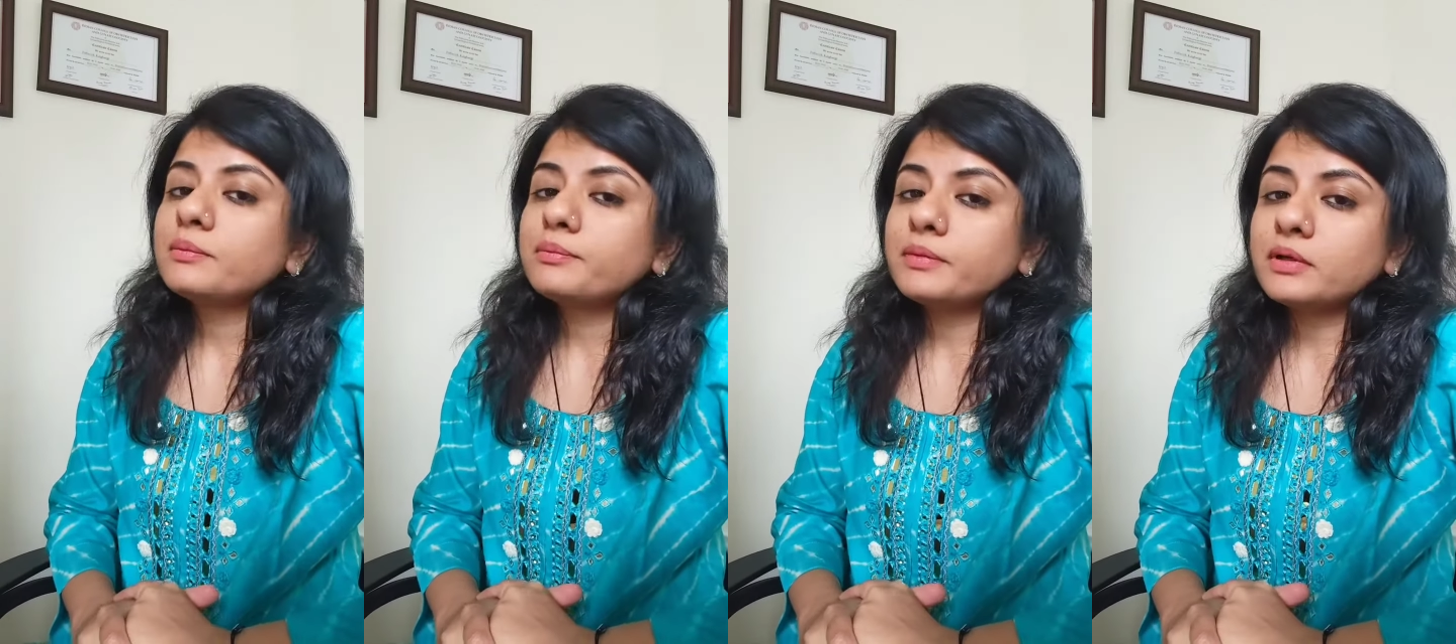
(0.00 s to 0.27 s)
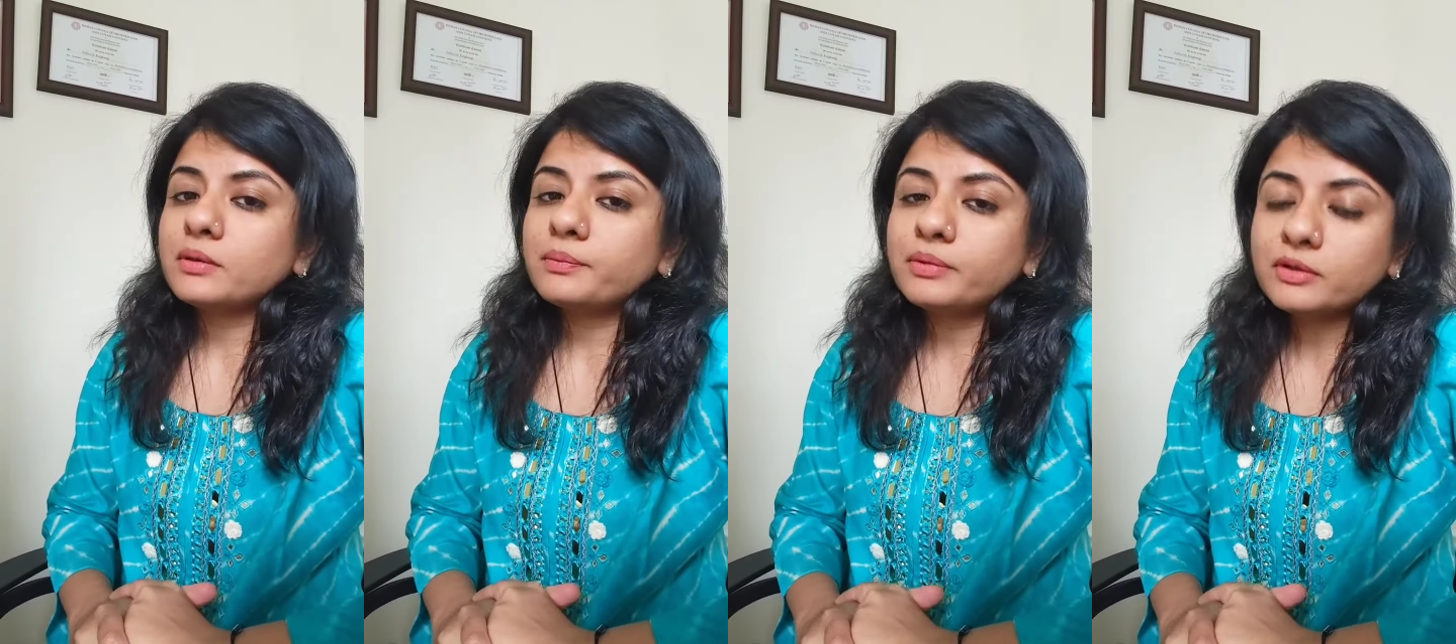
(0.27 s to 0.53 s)

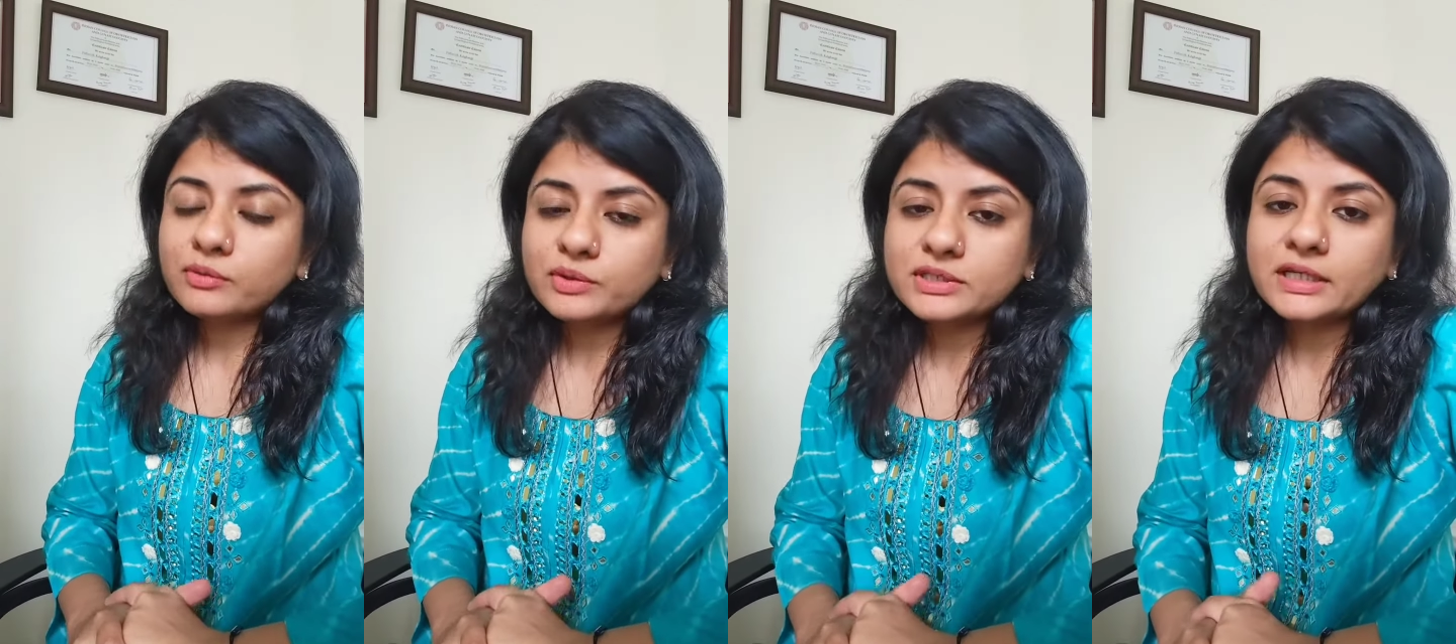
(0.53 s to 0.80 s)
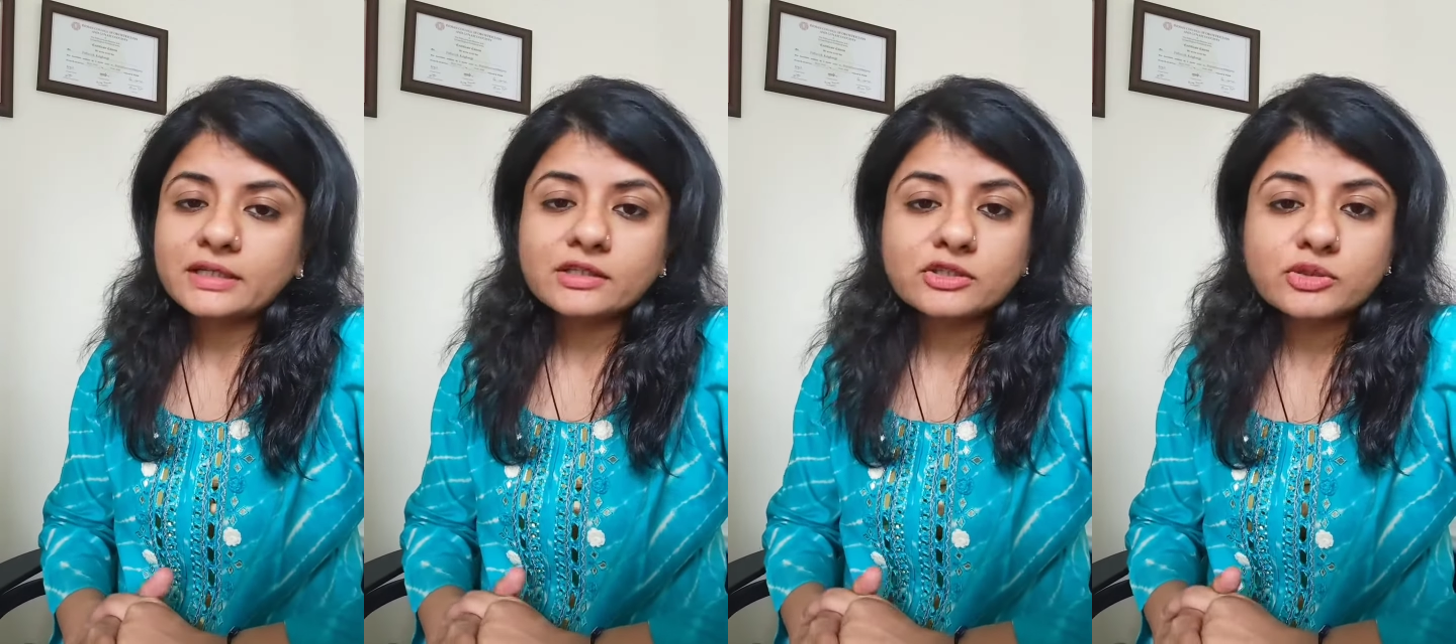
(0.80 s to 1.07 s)
uh,
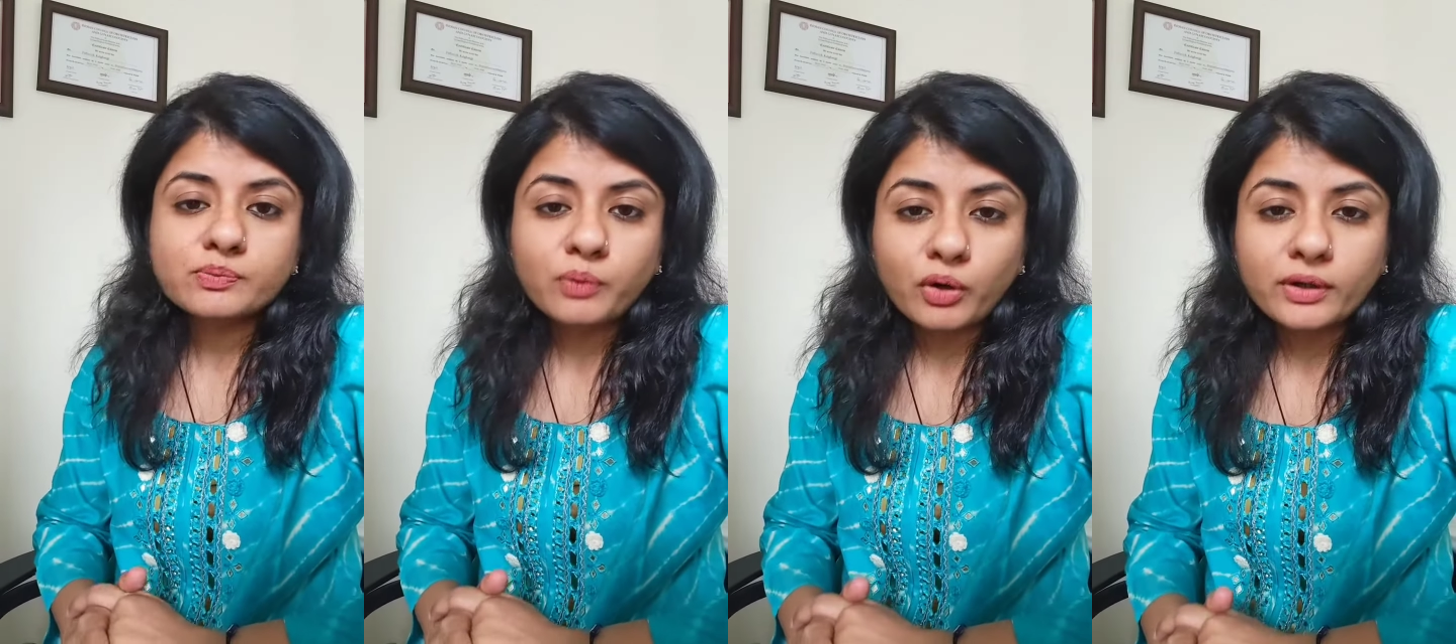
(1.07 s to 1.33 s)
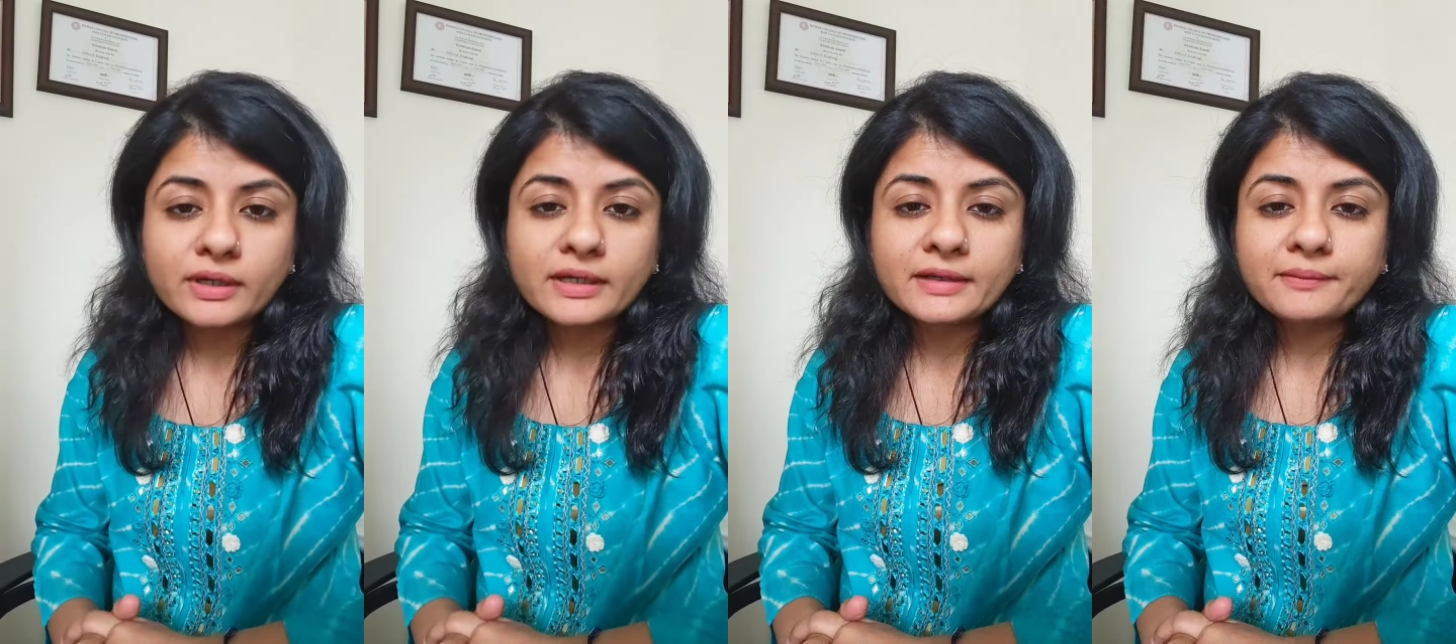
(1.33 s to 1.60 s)
pervaginal
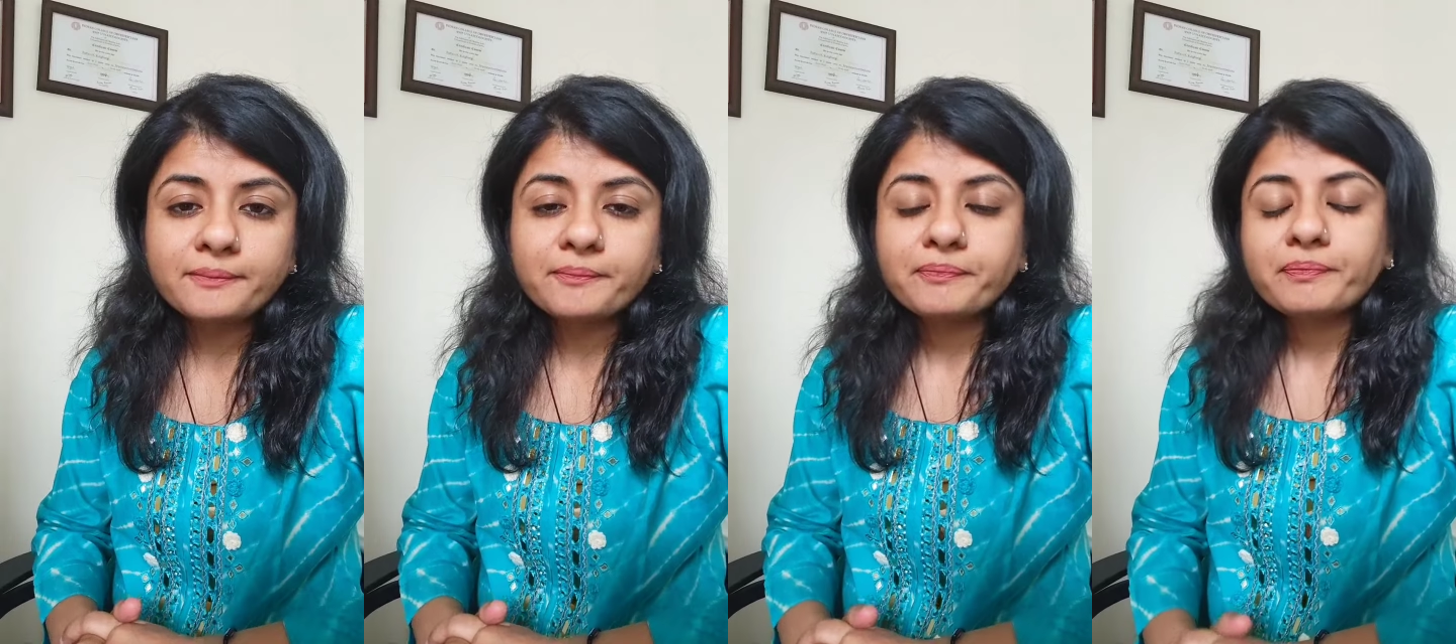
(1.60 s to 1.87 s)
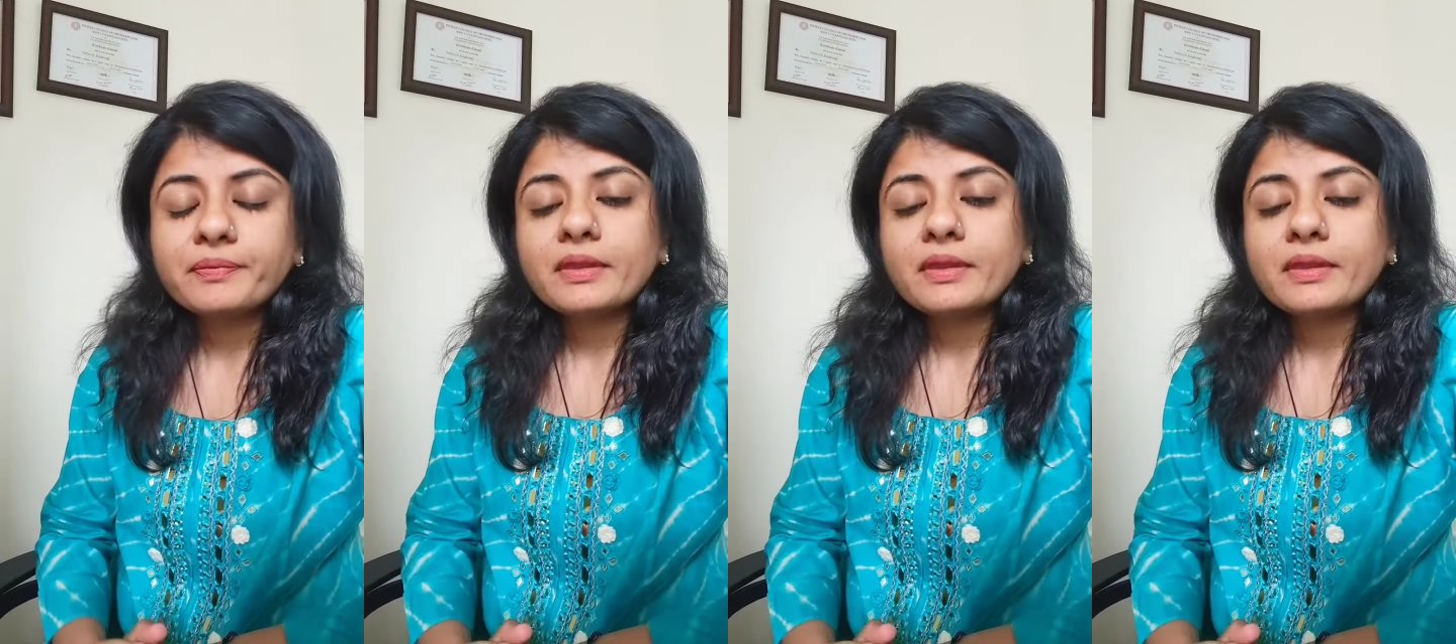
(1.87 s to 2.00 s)
spotting